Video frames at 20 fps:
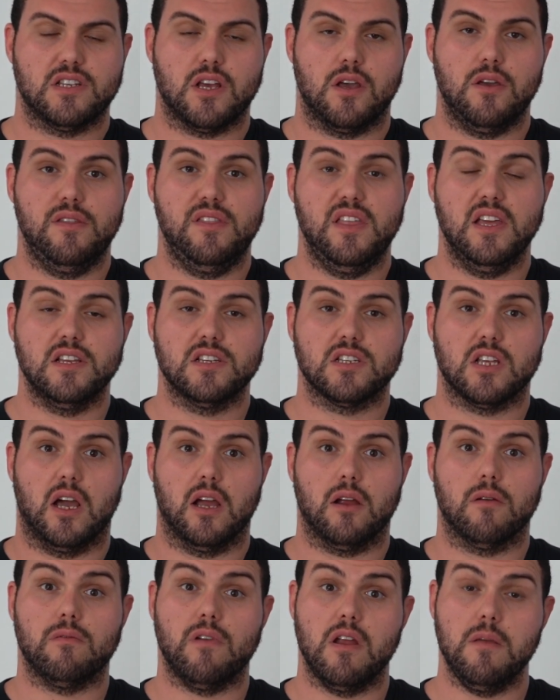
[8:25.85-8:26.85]
So things
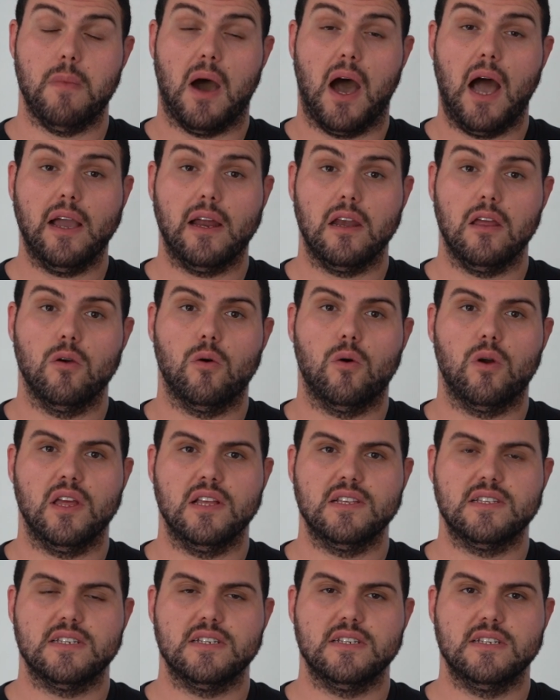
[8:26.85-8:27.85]
like remarketing
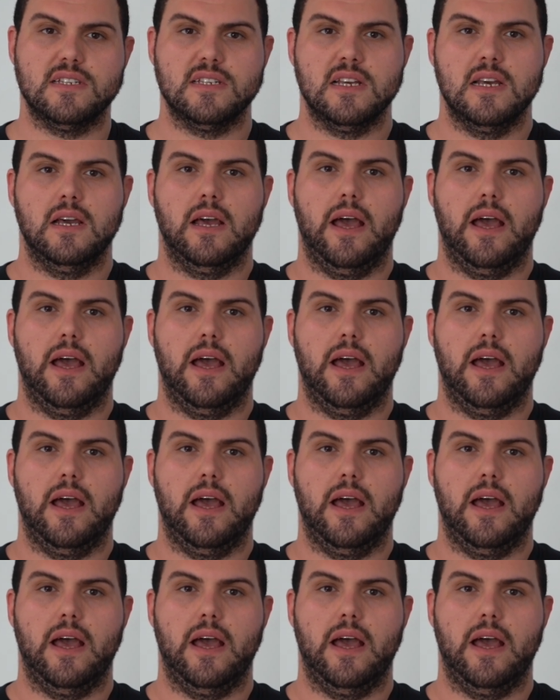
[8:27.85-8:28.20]
audiences,